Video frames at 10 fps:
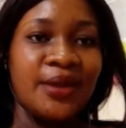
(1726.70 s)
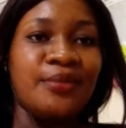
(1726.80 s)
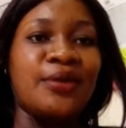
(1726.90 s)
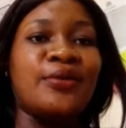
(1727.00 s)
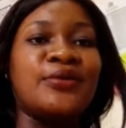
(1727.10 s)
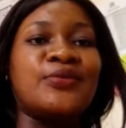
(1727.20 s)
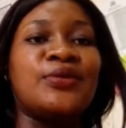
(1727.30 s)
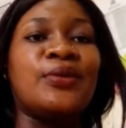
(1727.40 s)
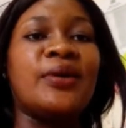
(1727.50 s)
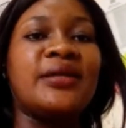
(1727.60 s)
because we
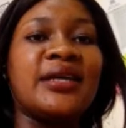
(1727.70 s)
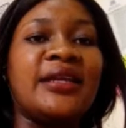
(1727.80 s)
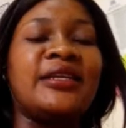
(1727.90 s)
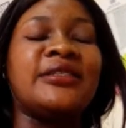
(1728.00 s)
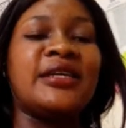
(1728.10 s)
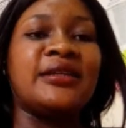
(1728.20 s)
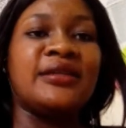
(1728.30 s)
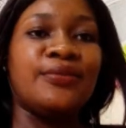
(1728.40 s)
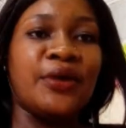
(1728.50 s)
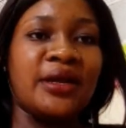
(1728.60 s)
don't want
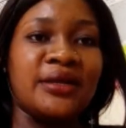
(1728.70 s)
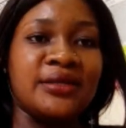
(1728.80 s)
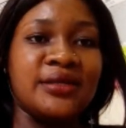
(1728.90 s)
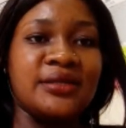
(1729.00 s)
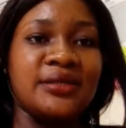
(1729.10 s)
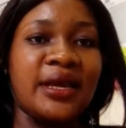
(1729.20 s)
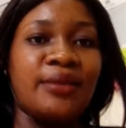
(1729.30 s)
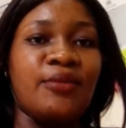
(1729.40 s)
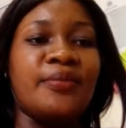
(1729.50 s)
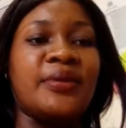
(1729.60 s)
unintended pregnancies,
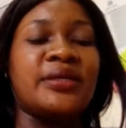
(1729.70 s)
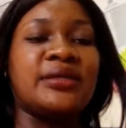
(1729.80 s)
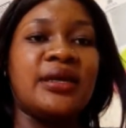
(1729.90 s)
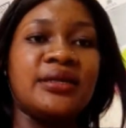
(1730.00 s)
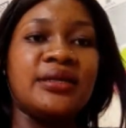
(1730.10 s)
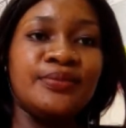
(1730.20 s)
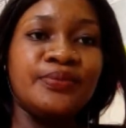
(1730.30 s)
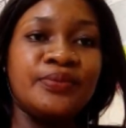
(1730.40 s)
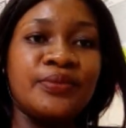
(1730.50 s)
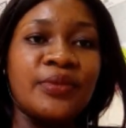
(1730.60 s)
like Martha said.
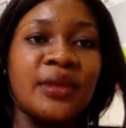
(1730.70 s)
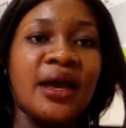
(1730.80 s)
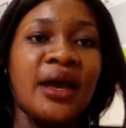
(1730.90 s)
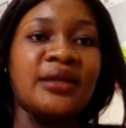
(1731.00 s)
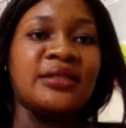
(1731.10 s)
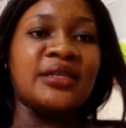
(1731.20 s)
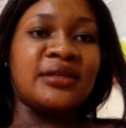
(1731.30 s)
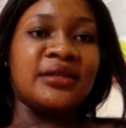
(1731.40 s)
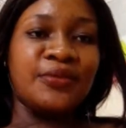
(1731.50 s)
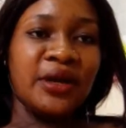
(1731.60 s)

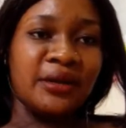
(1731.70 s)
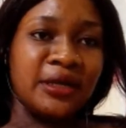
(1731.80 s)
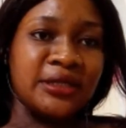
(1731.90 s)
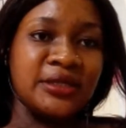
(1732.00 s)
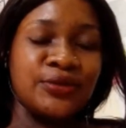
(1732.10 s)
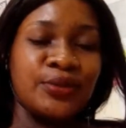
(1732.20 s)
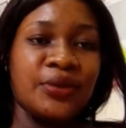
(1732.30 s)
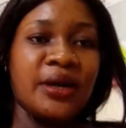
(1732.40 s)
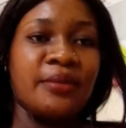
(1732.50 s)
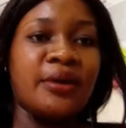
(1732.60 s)
Unintended pregnancies will
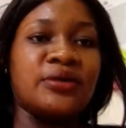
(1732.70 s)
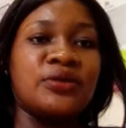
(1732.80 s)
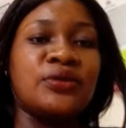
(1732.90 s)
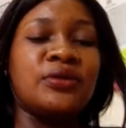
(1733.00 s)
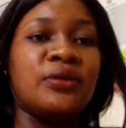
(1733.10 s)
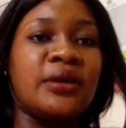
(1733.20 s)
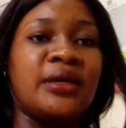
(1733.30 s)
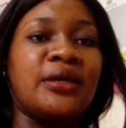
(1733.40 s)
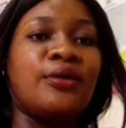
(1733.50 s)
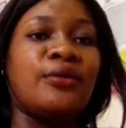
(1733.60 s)
bring about social
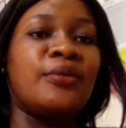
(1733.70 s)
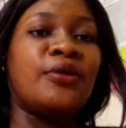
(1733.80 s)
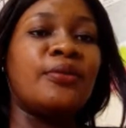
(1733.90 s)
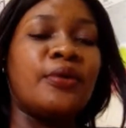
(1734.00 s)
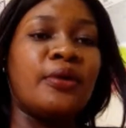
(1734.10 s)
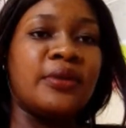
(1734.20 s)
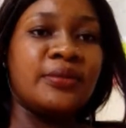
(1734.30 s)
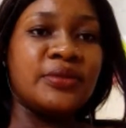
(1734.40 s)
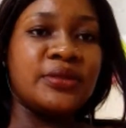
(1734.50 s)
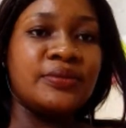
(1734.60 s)
and economical
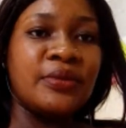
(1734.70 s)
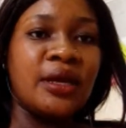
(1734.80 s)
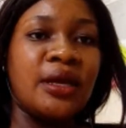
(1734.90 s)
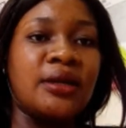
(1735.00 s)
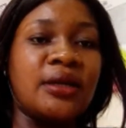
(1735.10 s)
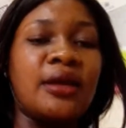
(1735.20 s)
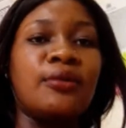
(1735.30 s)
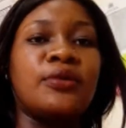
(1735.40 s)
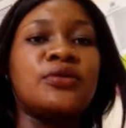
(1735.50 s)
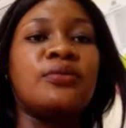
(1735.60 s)
problems and can
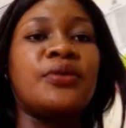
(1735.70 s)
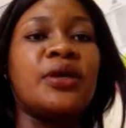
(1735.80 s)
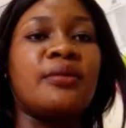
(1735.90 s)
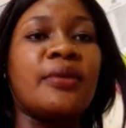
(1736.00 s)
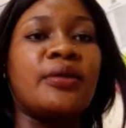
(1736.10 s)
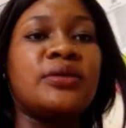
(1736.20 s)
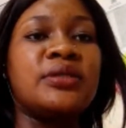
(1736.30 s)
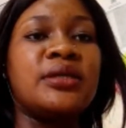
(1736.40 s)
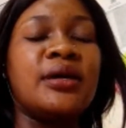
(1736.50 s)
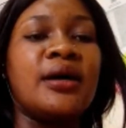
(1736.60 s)
also bring about
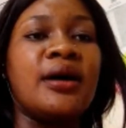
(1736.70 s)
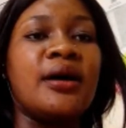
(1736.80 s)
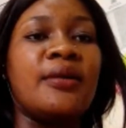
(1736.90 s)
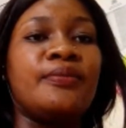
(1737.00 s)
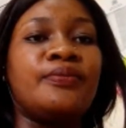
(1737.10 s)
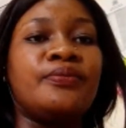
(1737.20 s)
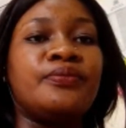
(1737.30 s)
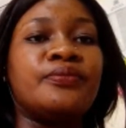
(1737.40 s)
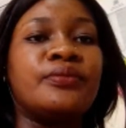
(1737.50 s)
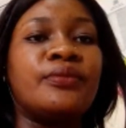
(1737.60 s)

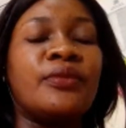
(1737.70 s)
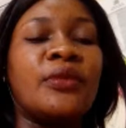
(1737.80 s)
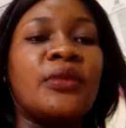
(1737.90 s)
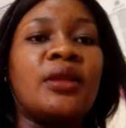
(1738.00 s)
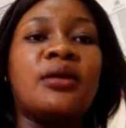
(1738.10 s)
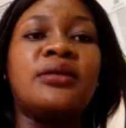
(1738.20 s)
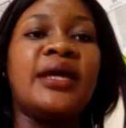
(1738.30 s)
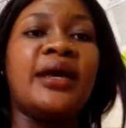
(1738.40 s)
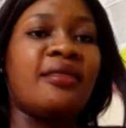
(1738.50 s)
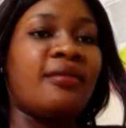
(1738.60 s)
um,
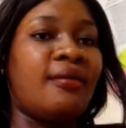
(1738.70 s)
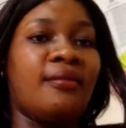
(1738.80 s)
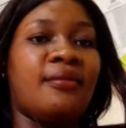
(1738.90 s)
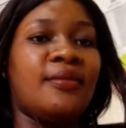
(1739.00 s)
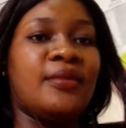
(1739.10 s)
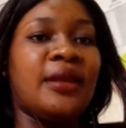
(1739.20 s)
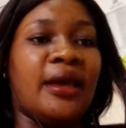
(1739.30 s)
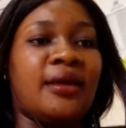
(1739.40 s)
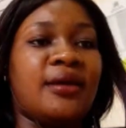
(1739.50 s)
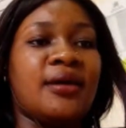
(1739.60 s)
death. Like